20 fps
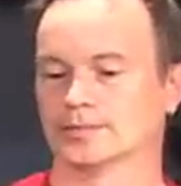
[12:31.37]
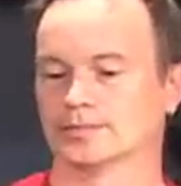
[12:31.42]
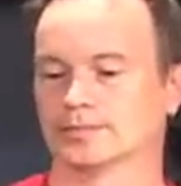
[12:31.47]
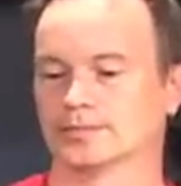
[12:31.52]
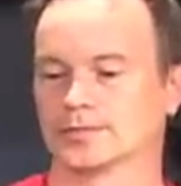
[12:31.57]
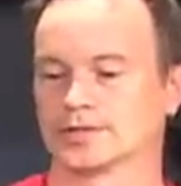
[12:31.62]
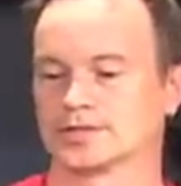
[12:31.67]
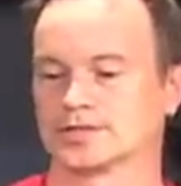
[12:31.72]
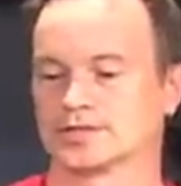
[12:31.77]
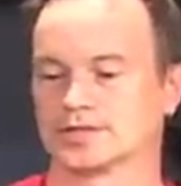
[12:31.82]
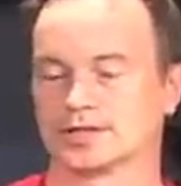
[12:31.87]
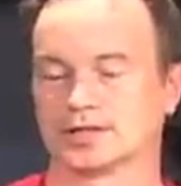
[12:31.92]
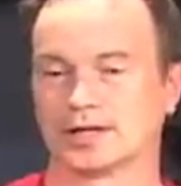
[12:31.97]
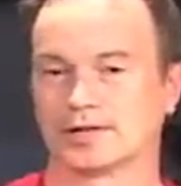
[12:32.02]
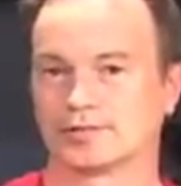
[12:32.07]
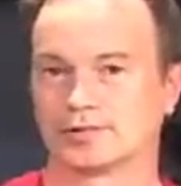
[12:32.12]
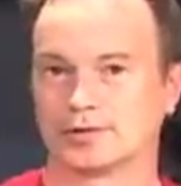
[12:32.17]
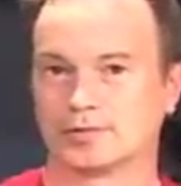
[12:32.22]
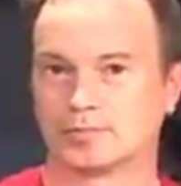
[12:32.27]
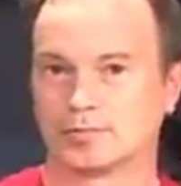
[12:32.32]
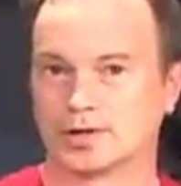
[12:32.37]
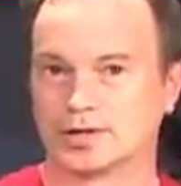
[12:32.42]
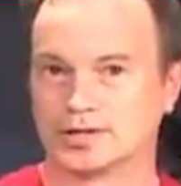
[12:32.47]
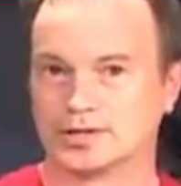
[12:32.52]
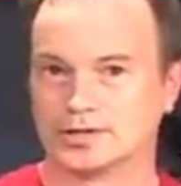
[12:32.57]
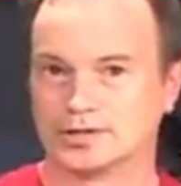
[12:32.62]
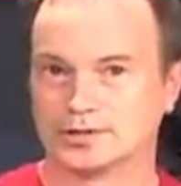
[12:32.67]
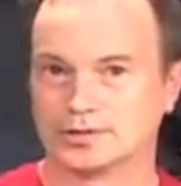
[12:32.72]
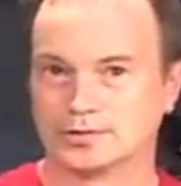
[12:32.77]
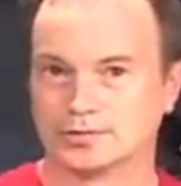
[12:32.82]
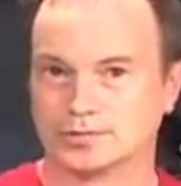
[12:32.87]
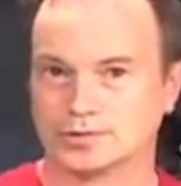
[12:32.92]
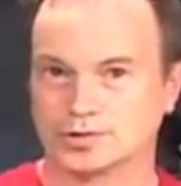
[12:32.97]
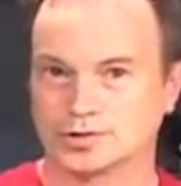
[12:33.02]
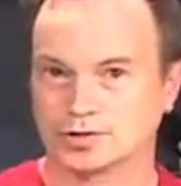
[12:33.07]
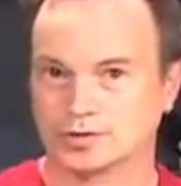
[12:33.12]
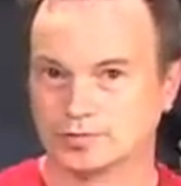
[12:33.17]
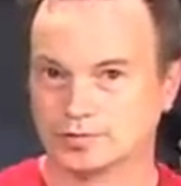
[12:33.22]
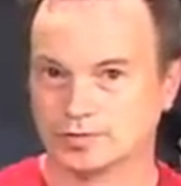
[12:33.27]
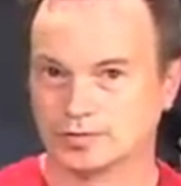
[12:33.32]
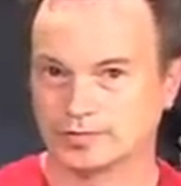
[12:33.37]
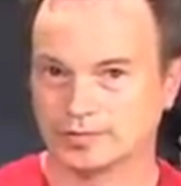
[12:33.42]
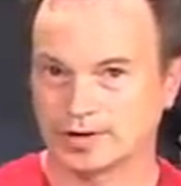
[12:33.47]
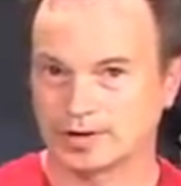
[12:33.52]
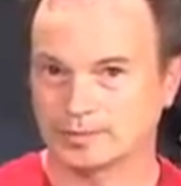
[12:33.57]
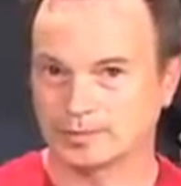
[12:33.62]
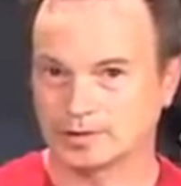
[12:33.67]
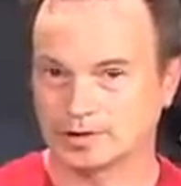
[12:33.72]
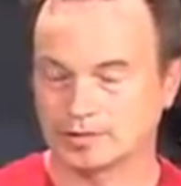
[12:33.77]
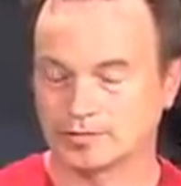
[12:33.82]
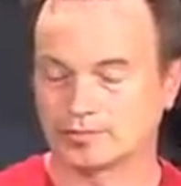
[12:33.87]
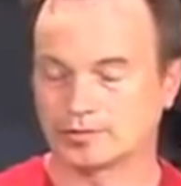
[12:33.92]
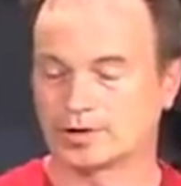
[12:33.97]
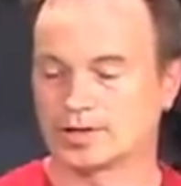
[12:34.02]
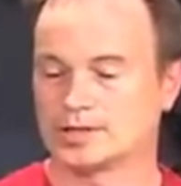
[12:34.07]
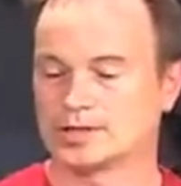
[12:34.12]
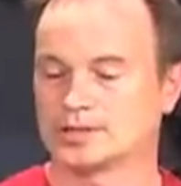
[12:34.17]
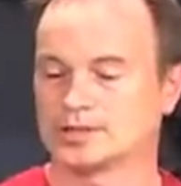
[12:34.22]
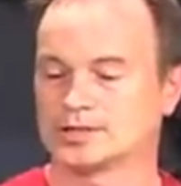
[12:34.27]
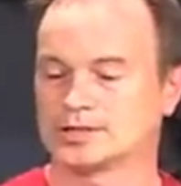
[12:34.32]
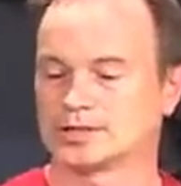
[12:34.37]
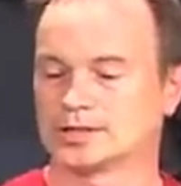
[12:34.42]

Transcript: This is a lovely bread to serve to family and friends.